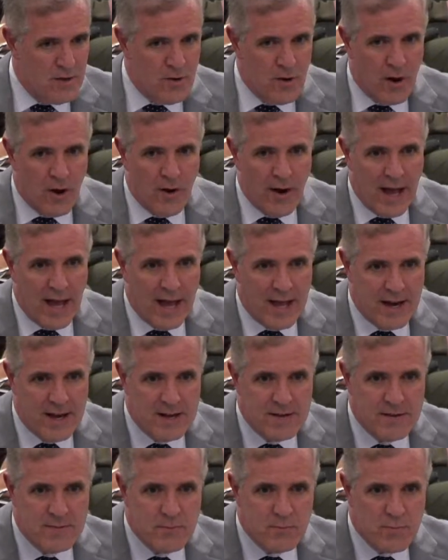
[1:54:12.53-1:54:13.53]
You all
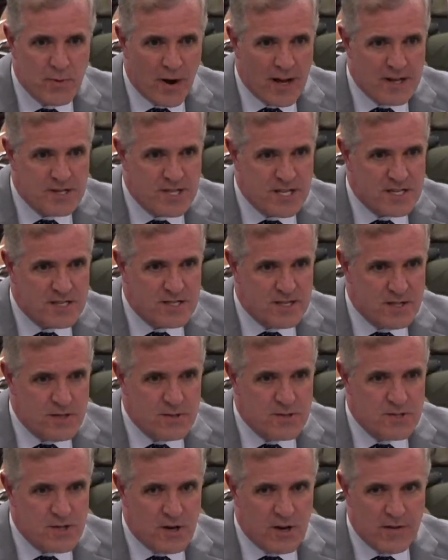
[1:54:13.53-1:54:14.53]
added projects that
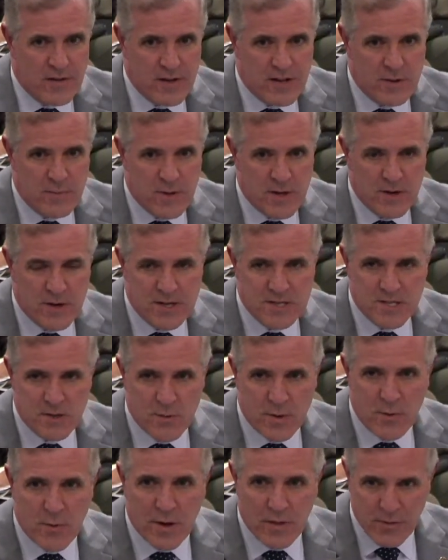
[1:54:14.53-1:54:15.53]
you saw in the community,
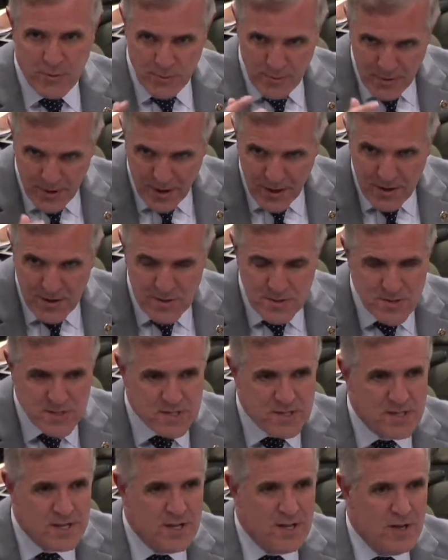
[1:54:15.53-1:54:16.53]
so we went through
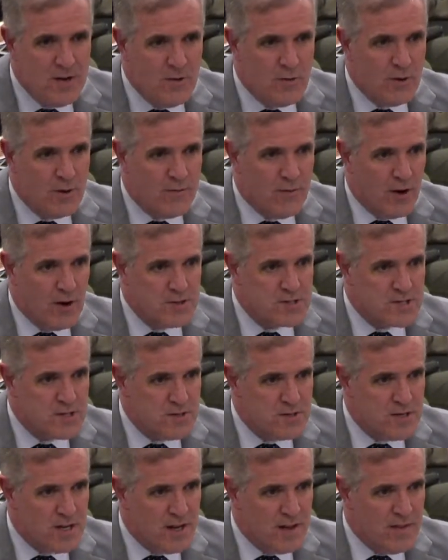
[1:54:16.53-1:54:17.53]
those. We've
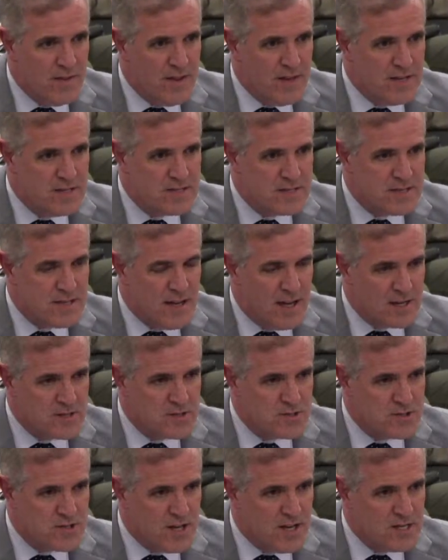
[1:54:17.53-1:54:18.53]
also done this
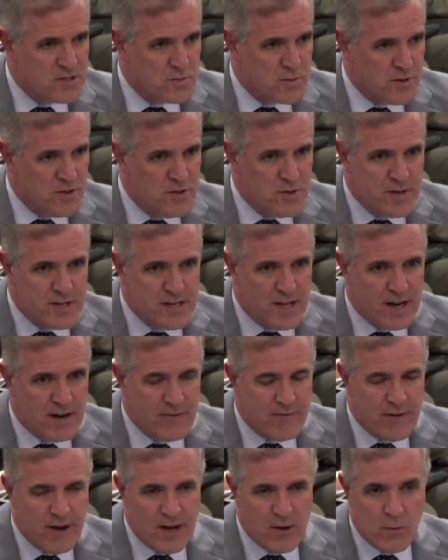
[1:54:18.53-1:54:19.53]
exercise where you
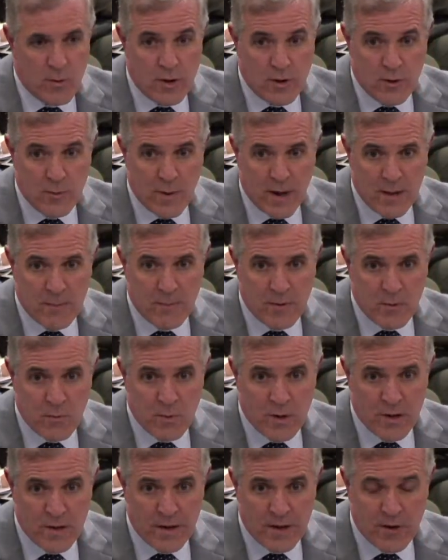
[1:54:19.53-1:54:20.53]
identified what you might be
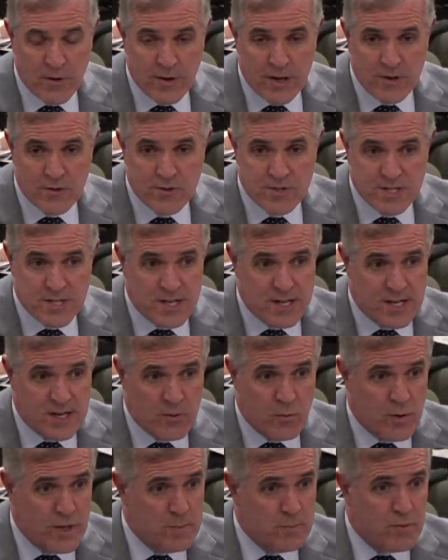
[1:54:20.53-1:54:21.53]
willing or interested
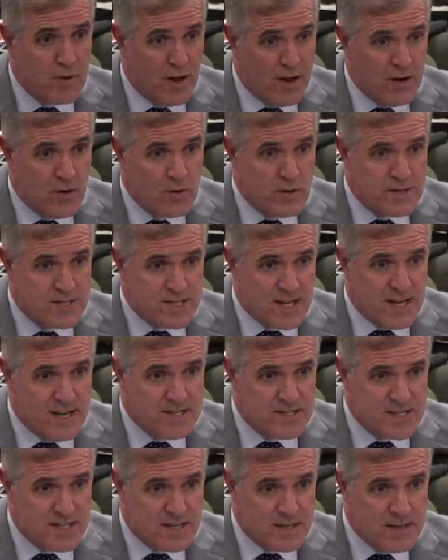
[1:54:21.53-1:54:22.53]
in
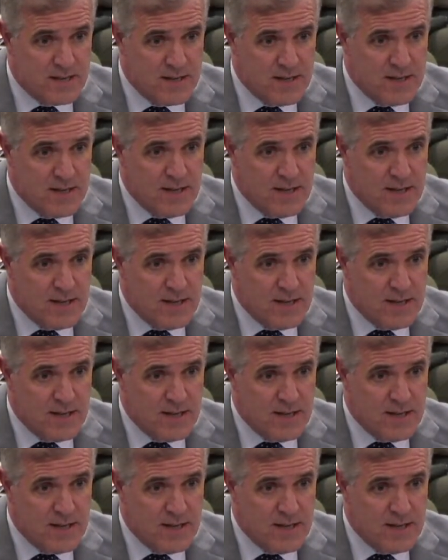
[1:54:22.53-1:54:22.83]
reprioritizing.